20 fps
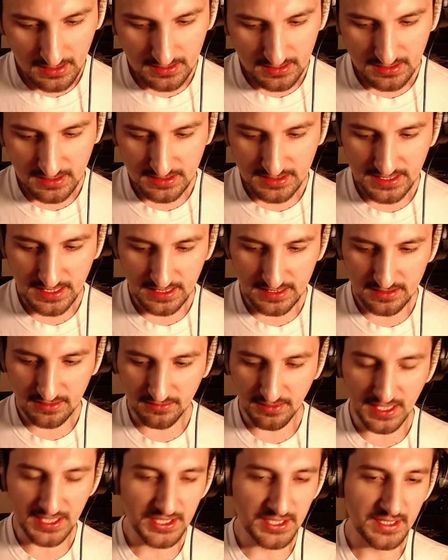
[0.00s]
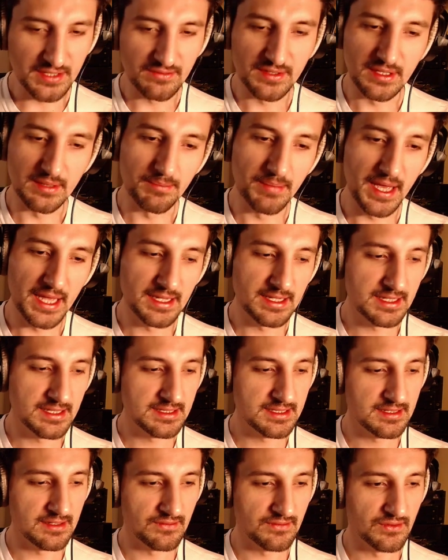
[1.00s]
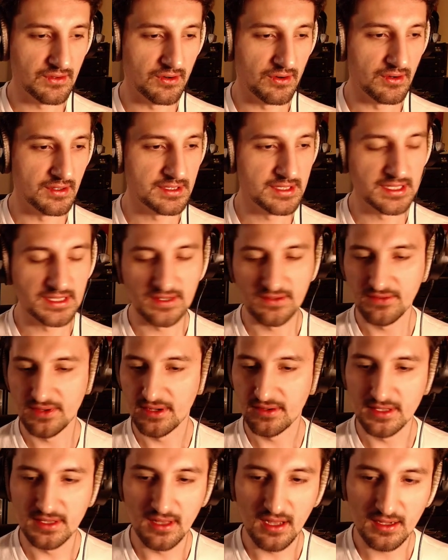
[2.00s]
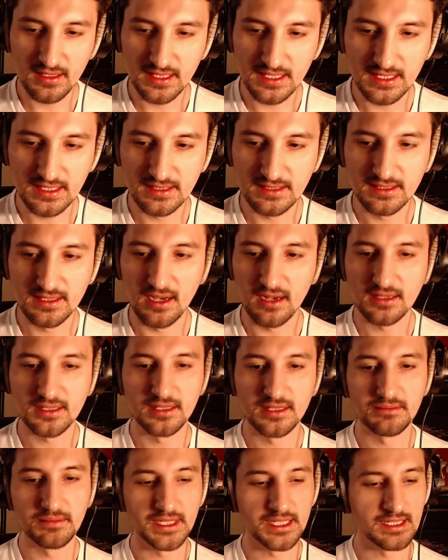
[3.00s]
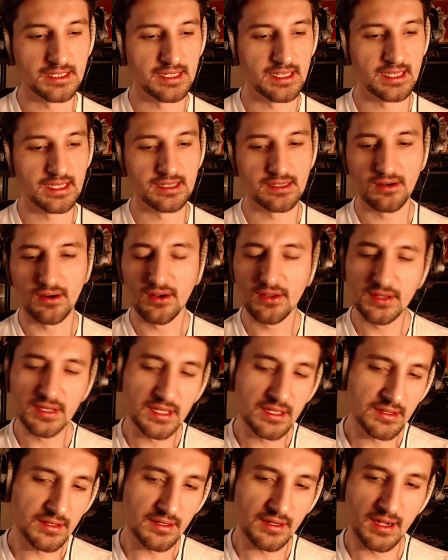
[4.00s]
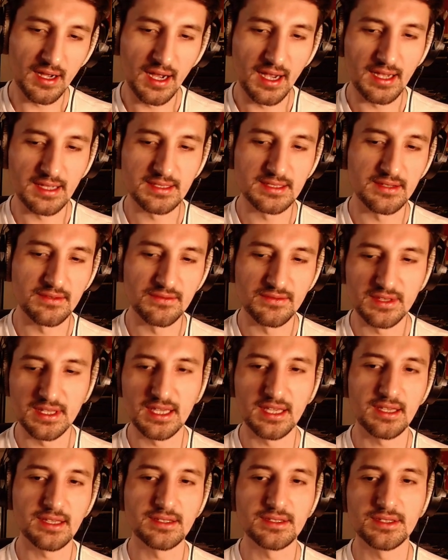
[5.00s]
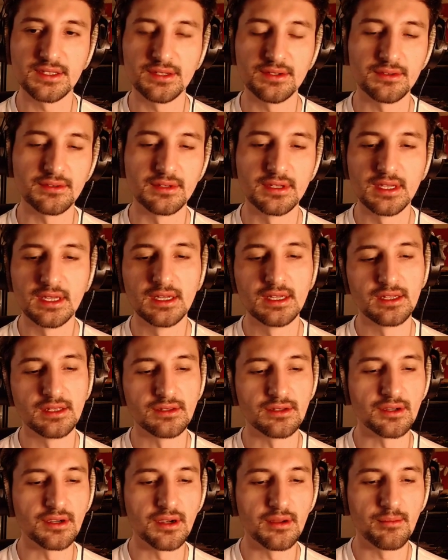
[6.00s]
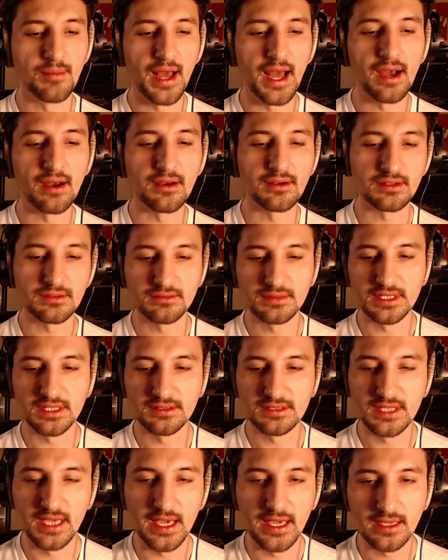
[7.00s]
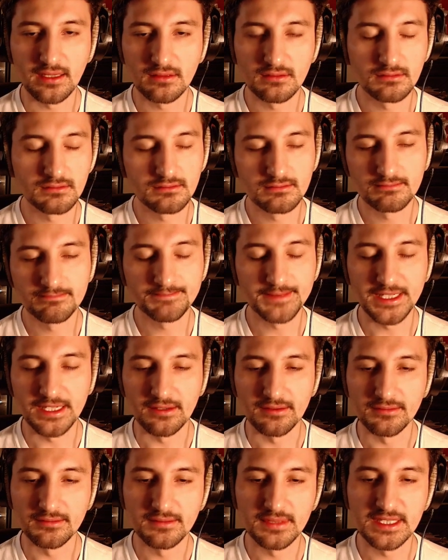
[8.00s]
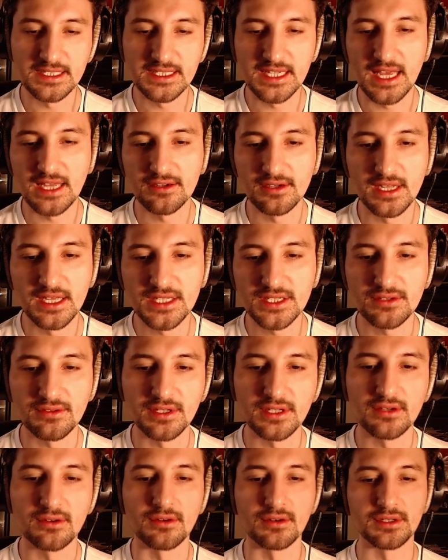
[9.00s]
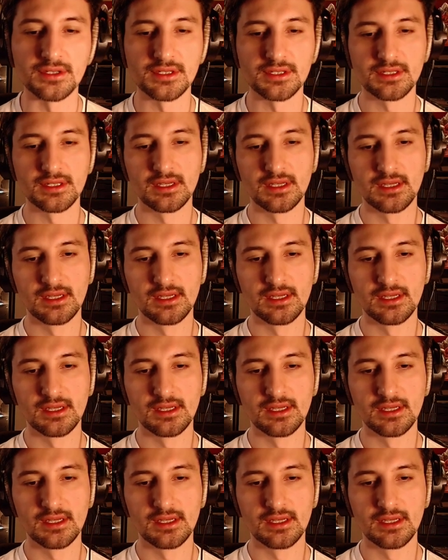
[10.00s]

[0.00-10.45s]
the Declaration of Independence, of course, is a very Lockean document, and all the other kinds of things you'll learn about when you take, a standard history course.